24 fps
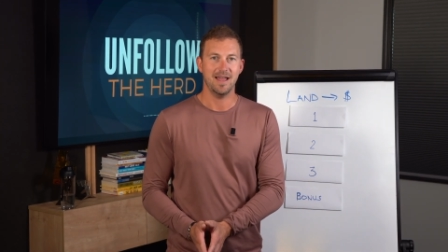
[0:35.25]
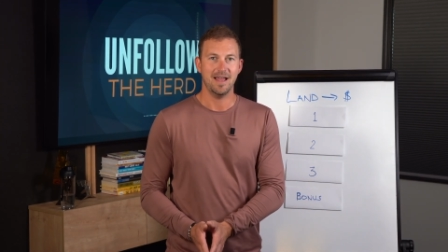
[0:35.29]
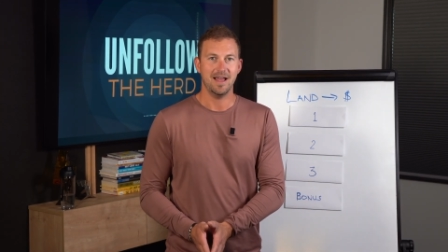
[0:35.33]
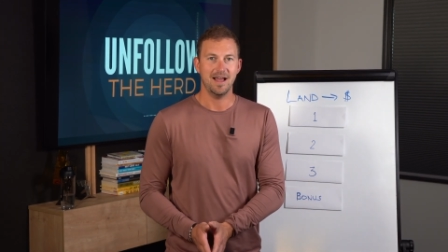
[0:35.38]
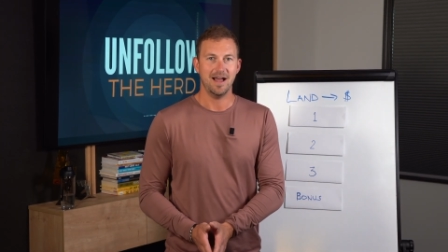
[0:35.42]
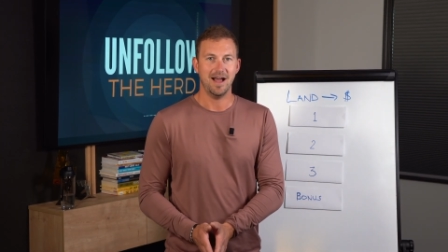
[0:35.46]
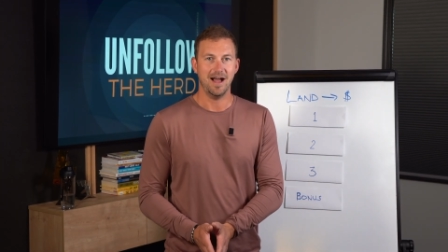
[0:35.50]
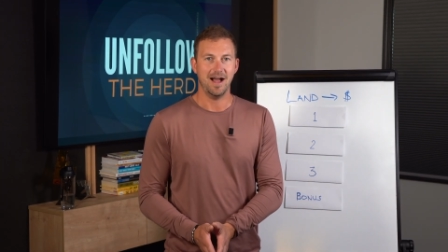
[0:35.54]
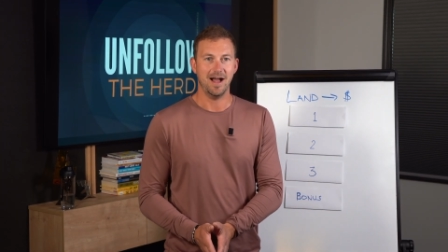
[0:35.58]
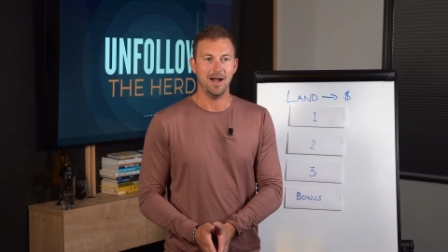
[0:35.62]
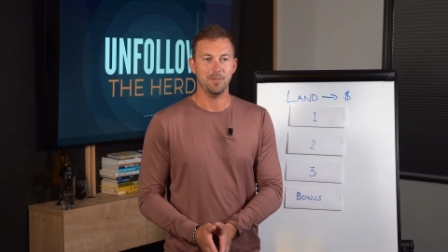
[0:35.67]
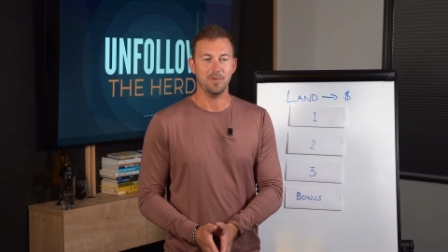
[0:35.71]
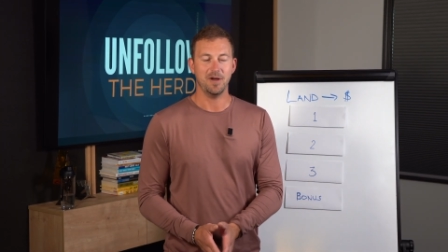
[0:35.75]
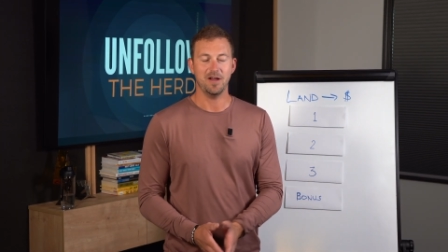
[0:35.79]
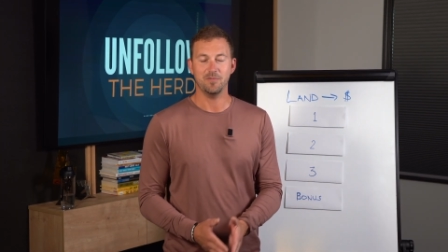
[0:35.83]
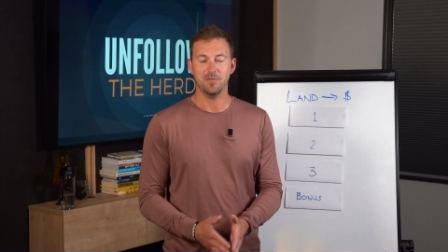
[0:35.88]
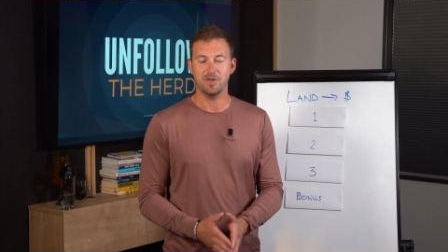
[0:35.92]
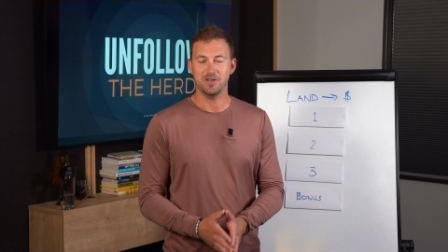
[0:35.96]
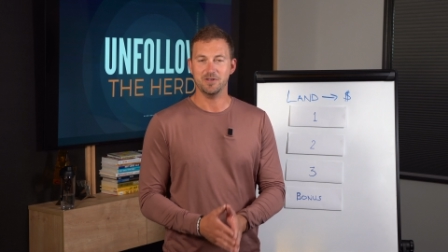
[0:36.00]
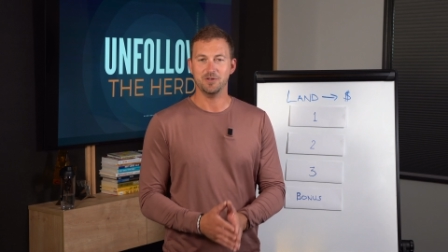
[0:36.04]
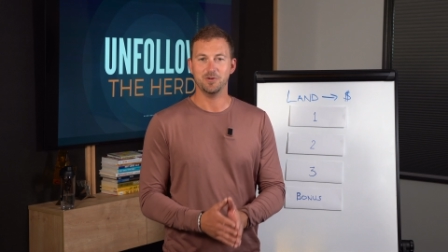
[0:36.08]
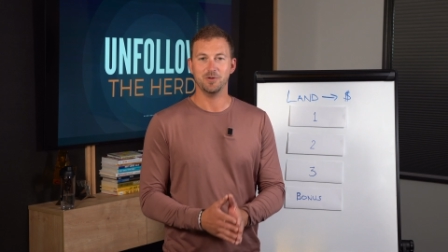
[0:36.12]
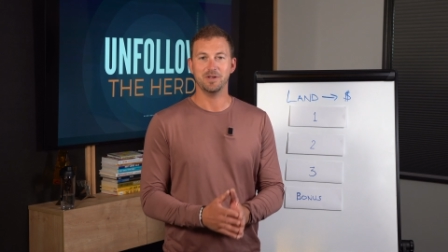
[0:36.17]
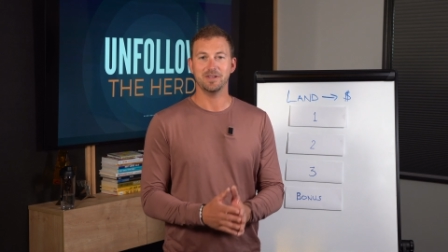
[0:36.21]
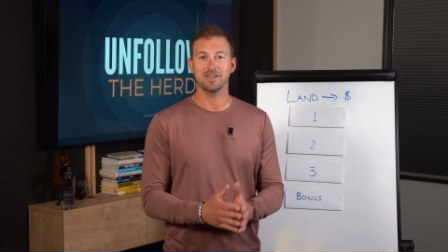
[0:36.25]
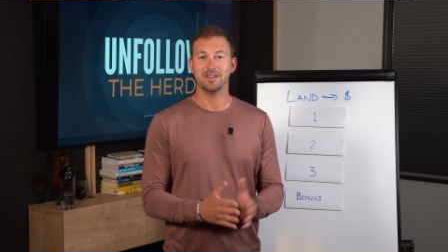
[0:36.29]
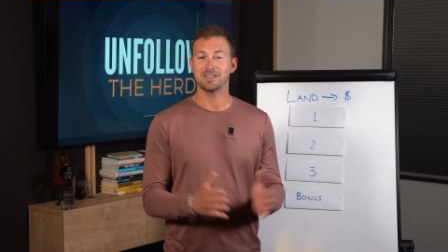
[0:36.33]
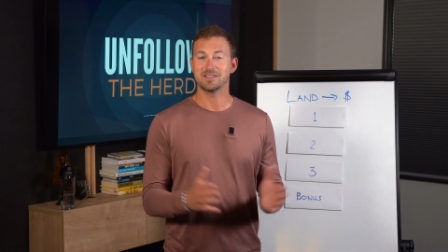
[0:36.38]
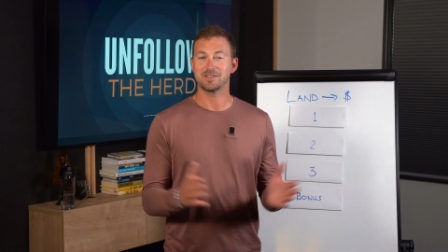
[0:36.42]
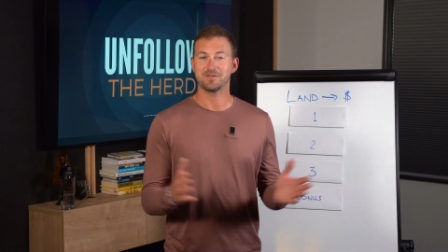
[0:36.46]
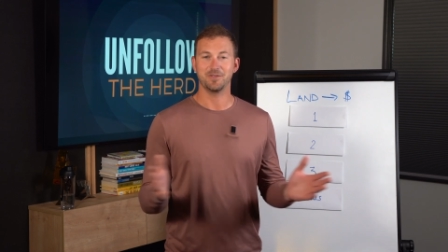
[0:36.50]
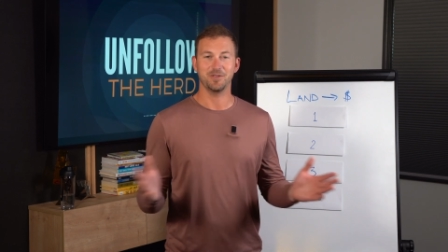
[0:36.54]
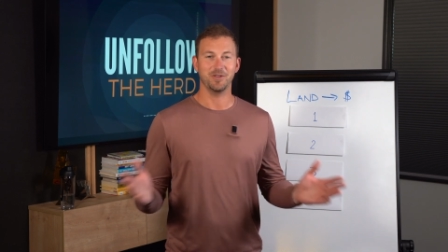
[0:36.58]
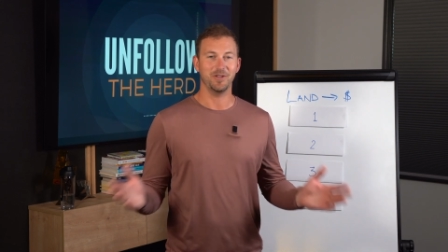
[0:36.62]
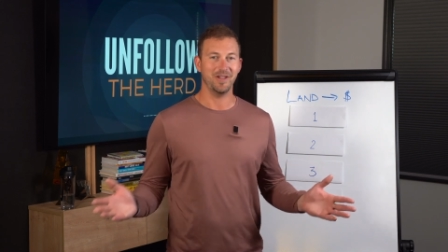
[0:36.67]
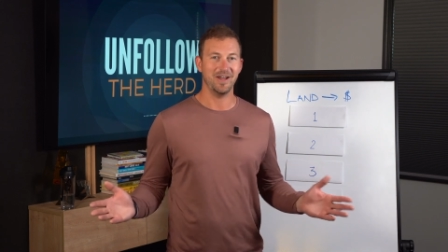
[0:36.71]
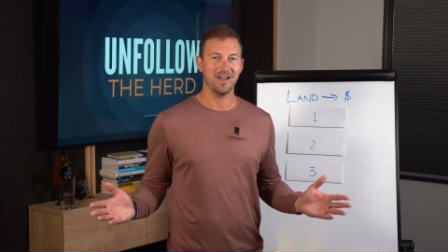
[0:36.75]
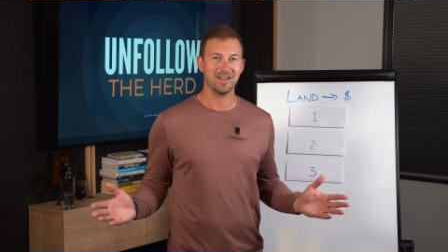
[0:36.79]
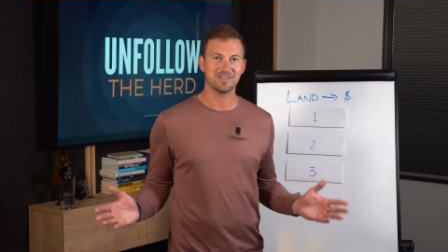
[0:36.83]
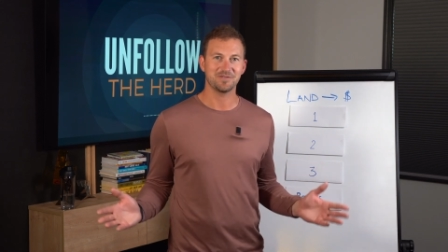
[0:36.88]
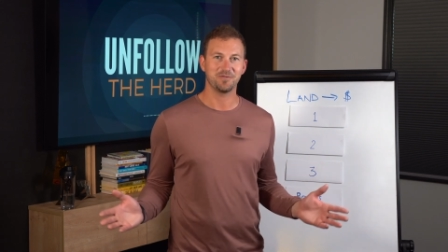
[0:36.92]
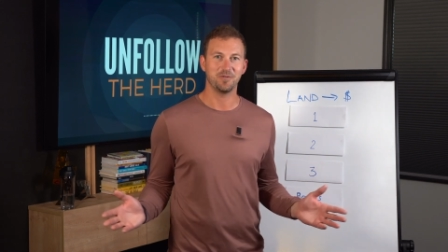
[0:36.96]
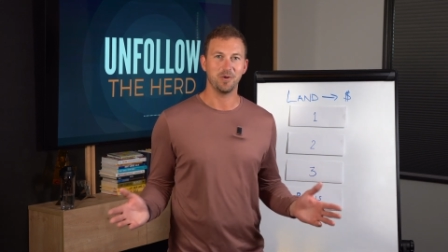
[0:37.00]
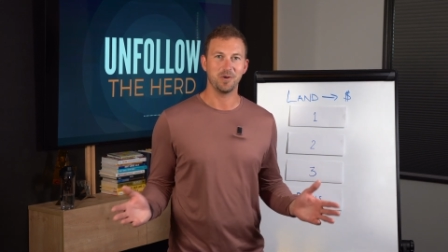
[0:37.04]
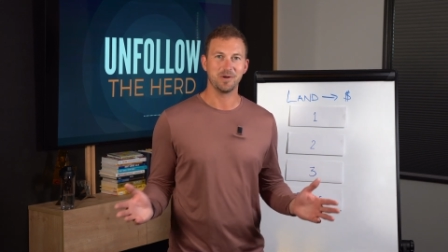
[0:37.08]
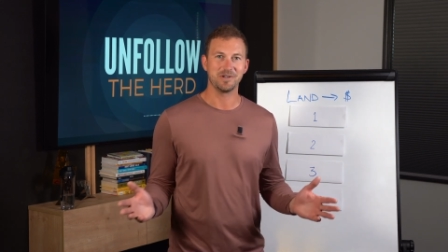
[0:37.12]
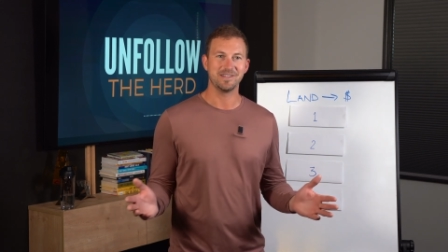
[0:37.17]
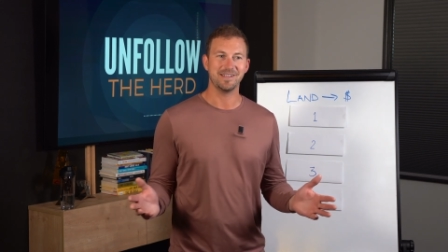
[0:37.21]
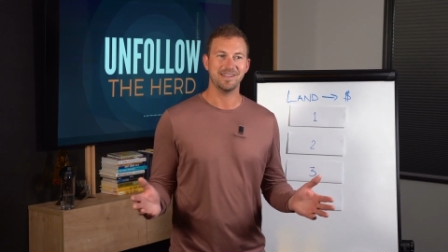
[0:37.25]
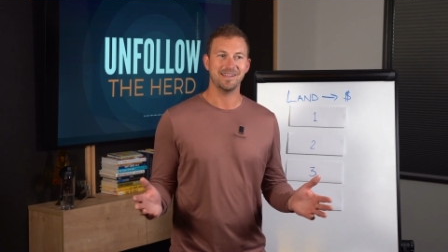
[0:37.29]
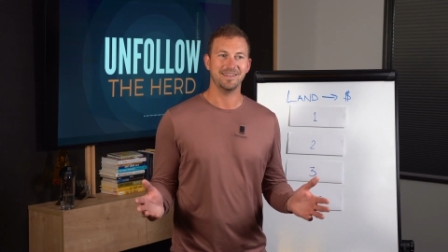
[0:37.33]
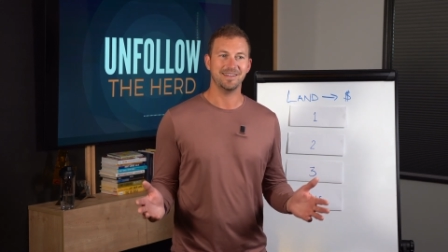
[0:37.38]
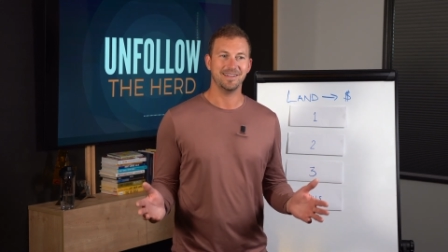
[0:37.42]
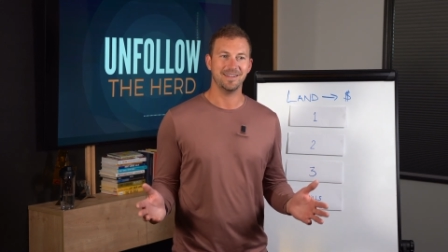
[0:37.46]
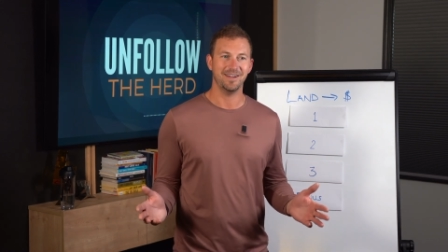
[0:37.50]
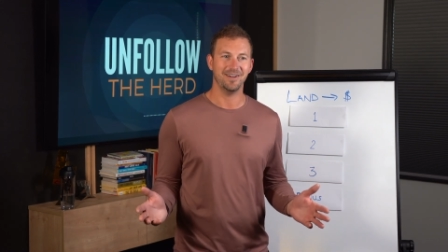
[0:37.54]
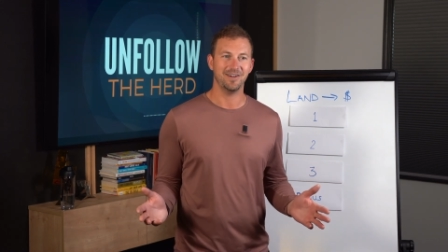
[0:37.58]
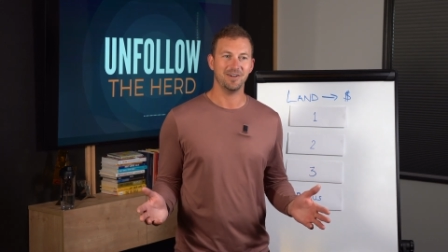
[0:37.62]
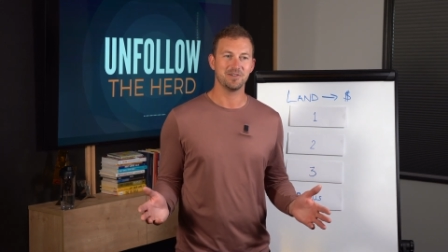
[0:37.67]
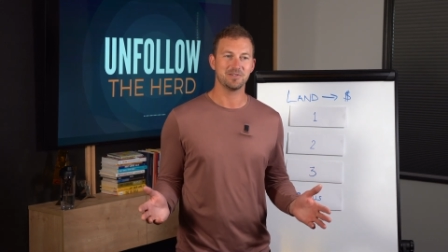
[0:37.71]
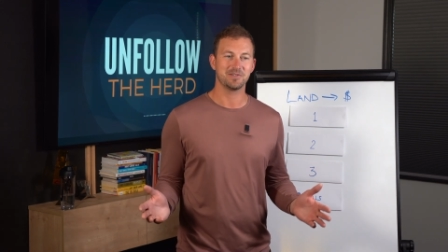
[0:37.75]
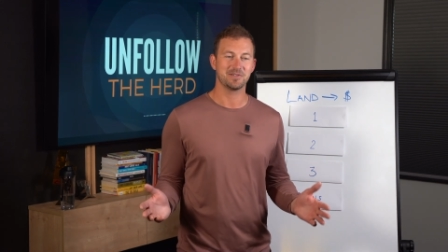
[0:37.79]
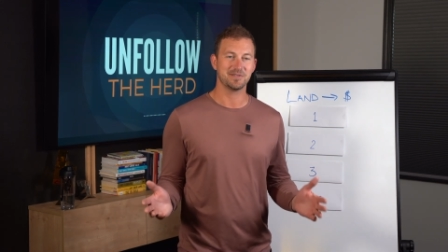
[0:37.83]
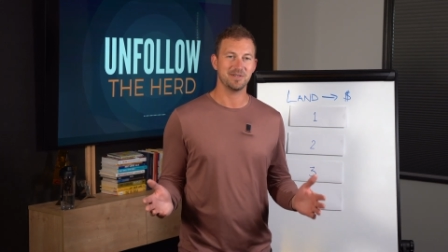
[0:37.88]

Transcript: I've been doing this for the last 14 years,